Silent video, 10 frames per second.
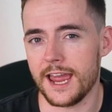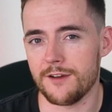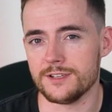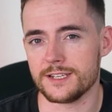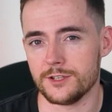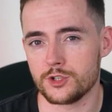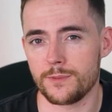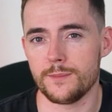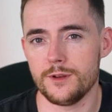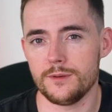hair and skin
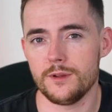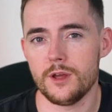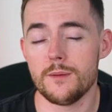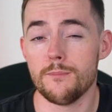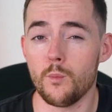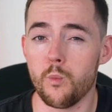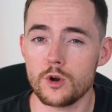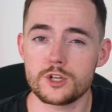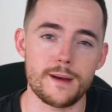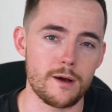supplement, but
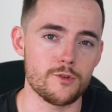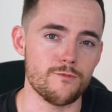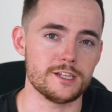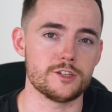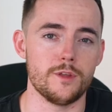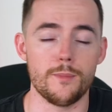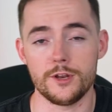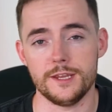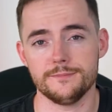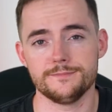what about the rest of the
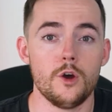body?